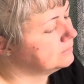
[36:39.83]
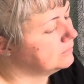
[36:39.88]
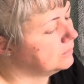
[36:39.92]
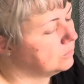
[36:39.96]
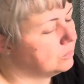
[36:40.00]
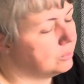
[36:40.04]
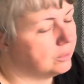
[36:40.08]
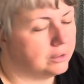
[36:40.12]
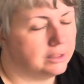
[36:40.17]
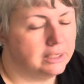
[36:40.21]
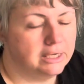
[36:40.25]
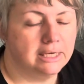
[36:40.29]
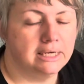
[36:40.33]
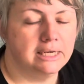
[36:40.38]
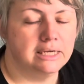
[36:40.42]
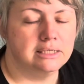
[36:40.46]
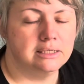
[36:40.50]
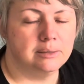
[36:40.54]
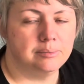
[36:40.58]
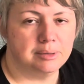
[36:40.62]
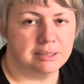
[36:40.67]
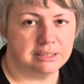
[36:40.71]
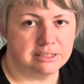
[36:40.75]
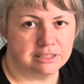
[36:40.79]
Well, you knit
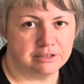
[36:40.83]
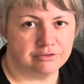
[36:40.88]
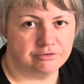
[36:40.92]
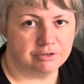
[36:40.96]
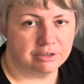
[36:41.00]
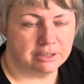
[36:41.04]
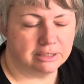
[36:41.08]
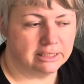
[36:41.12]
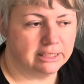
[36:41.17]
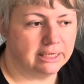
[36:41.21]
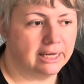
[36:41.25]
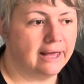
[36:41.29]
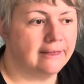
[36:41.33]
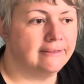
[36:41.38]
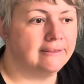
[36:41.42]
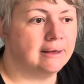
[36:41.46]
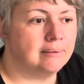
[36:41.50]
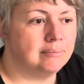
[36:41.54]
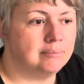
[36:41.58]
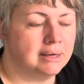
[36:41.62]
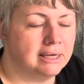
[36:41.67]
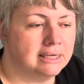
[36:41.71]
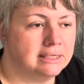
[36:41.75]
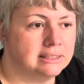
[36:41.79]
a bit differently, and
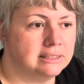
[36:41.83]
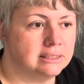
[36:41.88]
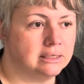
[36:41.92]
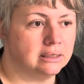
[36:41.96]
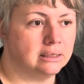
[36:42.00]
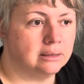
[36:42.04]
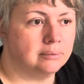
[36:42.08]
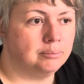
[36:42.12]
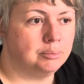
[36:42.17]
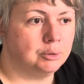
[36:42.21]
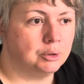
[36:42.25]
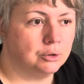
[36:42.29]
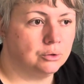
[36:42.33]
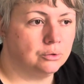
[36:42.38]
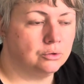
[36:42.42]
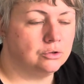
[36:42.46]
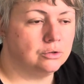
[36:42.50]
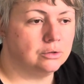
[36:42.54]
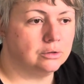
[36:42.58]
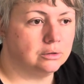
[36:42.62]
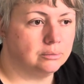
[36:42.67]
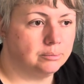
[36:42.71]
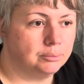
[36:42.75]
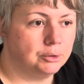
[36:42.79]
that makes the
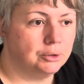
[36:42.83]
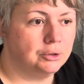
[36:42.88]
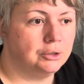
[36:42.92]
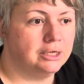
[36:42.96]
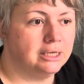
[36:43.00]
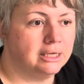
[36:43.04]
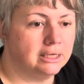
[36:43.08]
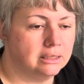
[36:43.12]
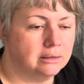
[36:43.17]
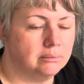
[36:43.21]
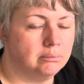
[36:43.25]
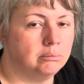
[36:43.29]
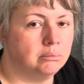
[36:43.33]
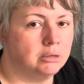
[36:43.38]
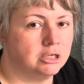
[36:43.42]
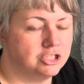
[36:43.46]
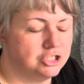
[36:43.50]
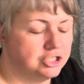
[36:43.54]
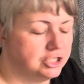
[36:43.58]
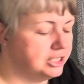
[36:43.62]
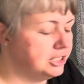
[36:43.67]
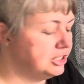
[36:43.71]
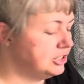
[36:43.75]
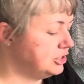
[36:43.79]
purling
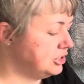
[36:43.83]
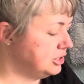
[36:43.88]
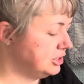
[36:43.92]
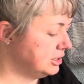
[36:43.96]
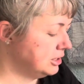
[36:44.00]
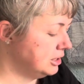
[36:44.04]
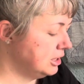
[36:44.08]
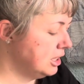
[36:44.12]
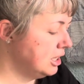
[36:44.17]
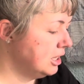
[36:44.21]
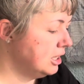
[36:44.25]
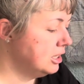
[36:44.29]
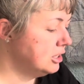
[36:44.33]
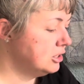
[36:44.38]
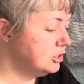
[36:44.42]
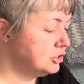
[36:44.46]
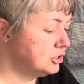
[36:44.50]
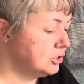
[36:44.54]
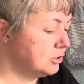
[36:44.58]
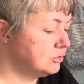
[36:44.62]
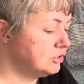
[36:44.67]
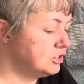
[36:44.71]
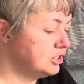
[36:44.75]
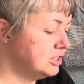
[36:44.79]
much easier.
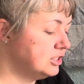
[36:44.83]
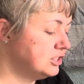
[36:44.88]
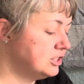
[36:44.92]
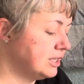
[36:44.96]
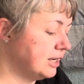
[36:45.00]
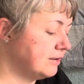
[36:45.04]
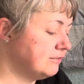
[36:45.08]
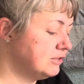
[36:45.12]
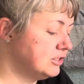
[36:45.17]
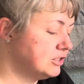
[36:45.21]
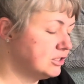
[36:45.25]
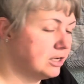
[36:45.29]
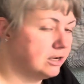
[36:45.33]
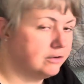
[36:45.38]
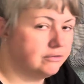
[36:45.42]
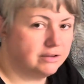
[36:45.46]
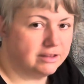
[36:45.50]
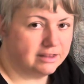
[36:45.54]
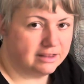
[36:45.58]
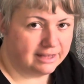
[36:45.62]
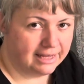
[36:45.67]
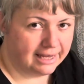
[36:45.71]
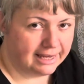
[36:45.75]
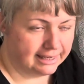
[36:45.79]
So since I've
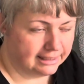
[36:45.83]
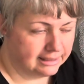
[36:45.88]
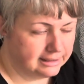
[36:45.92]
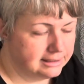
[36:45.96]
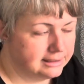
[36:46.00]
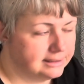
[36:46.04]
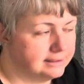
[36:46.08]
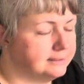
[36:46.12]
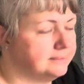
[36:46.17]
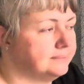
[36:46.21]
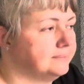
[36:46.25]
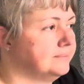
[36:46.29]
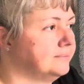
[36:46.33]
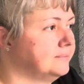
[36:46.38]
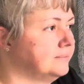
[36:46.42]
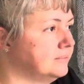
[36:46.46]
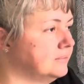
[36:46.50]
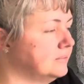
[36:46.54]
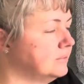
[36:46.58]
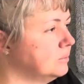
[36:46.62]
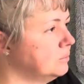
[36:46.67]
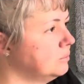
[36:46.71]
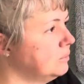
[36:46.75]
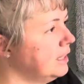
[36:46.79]
discovered that,
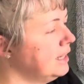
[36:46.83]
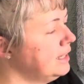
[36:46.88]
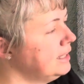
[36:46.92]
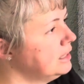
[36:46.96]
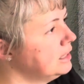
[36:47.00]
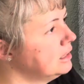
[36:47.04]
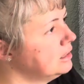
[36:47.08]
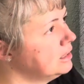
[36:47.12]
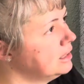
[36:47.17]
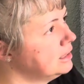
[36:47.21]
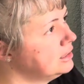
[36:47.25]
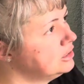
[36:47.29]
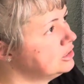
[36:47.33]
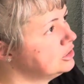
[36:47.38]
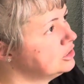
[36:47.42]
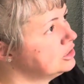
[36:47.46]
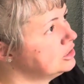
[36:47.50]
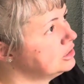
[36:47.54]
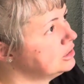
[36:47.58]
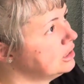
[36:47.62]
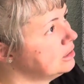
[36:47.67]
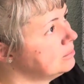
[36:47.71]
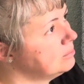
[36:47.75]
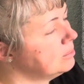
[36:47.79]
why can't I
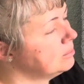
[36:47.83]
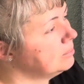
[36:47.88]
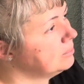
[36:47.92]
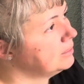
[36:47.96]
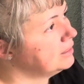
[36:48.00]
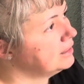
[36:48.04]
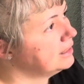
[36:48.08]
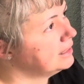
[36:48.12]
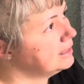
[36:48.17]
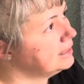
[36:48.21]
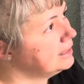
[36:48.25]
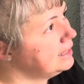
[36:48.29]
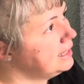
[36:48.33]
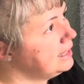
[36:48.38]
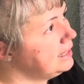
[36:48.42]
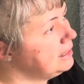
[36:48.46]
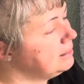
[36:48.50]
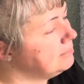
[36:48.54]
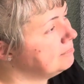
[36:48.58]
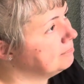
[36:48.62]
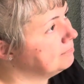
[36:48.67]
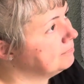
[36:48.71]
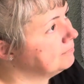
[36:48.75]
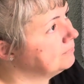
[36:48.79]
just come up with that
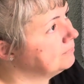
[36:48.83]
name?